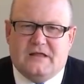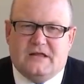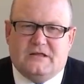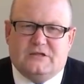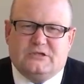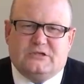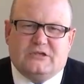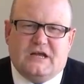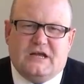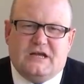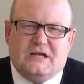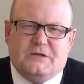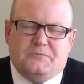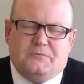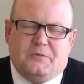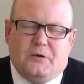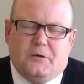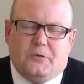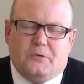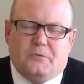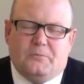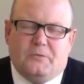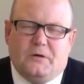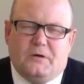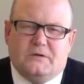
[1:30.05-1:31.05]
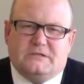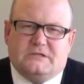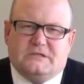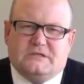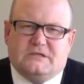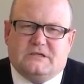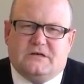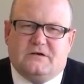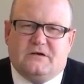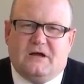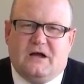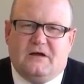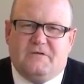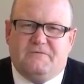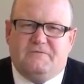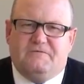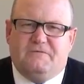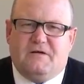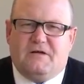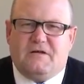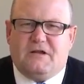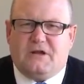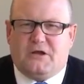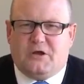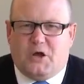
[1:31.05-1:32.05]
And shaded pole motors are, are,
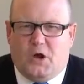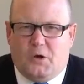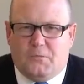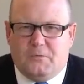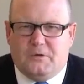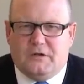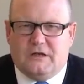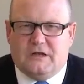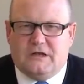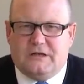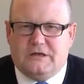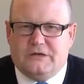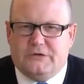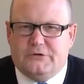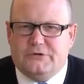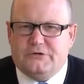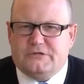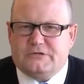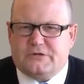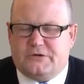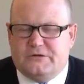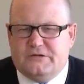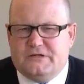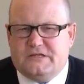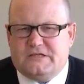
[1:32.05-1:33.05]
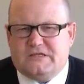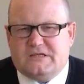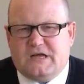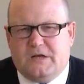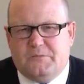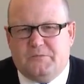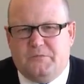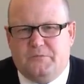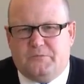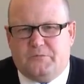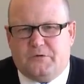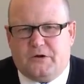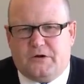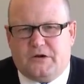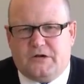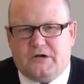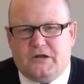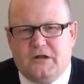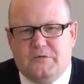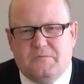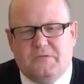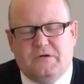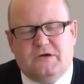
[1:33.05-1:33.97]
very commonly used on this type of product